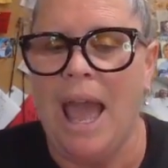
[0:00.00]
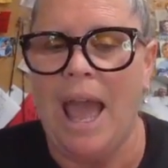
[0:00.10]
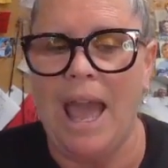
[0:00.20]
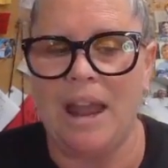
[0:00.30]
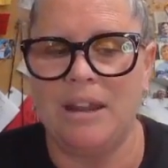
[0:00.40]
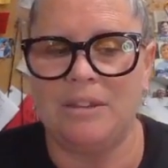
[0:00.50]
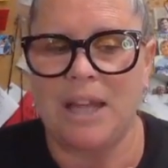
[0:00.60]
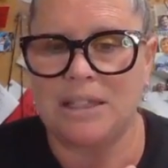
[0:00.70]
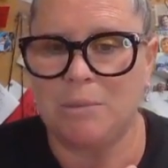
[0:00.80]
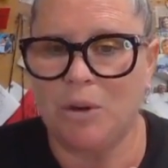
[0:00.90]
And
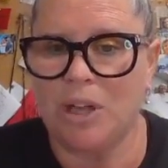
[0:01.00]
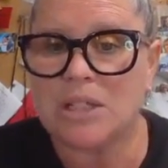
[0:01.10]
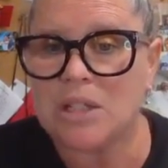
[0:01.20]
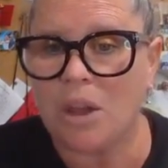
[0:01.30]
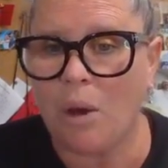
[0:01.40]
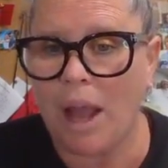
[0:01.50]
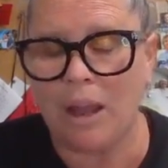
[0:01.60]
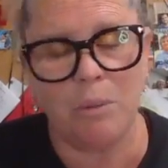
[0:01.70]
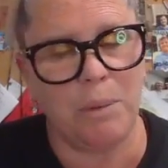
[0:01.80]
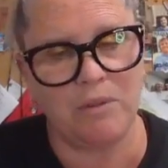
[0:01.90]
that's about it. So I
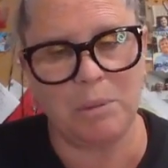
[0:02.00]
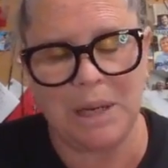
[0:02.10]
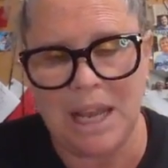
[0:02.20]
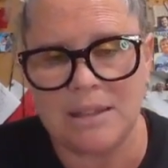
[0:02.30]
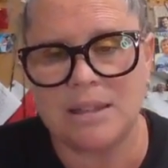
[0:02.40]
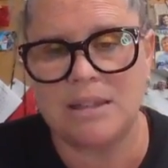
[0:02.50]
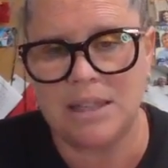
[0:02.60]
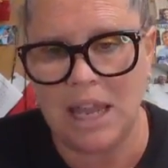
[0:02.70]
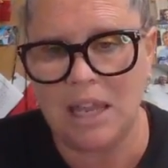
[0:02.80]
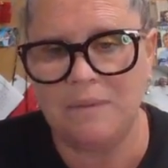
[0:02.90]
hope everybody has a
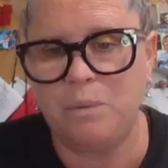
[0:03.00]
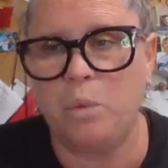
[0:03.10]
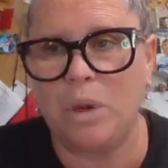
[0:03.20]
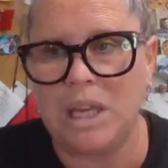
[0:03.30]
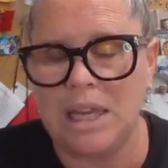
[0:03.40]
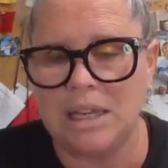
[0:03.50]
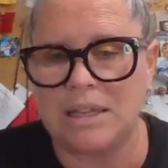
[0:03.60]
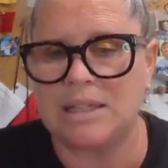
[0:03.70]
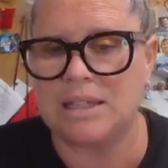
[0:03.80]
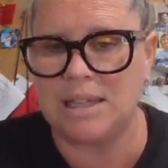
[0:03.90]
safe week
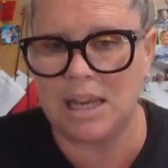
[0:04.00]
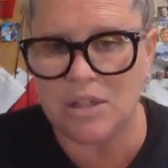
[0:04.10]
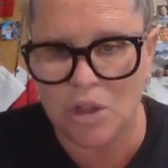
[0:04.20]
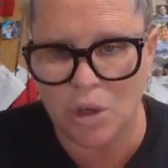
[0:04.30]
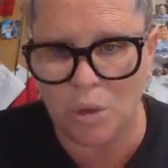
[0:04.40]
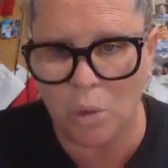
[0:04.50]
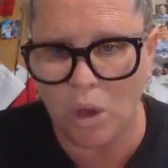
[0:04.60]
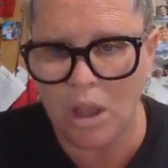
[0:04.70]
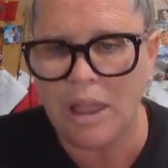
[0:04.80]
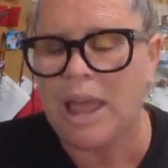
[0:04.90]
and stays
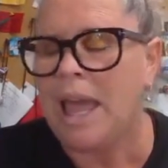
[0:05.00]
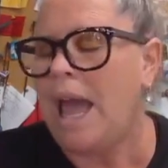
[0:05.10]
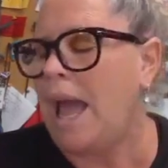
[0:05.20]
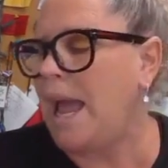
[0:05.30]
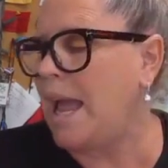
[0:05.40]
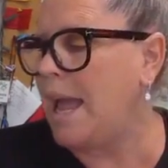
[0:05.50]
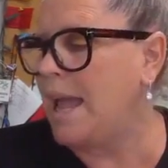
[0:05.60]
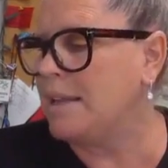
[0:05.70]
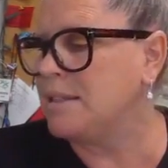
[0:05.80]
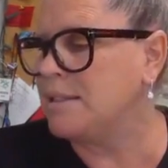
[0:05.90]
cool.
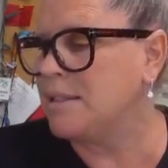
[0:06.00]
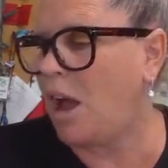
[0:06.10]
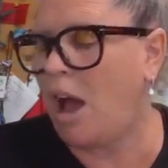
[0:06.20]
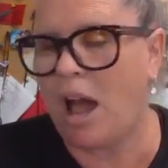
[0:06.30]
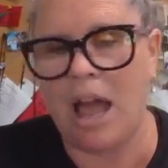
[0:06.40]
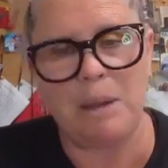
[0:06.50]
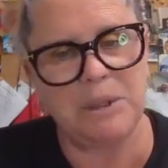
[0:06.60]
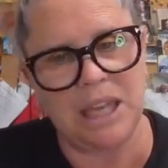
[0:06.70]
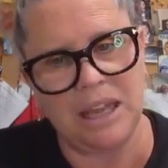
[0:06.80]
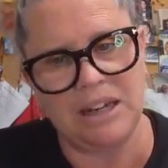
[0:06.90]
And happy
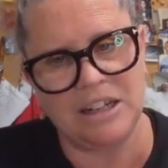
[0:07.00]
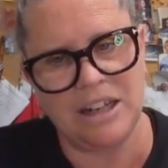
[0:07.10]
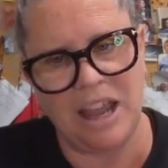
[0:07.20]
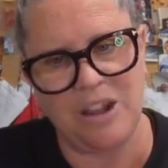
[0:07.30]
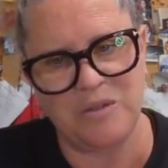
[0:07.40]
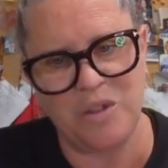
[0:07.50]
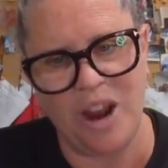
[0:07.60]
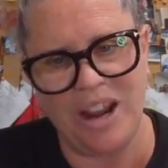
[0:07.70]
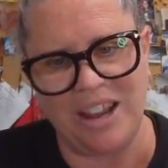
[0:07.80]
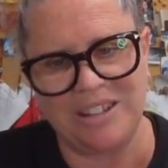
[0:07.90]
Canada Day on
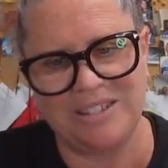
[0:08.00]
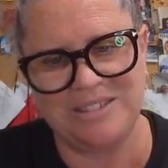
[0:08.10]
Friday.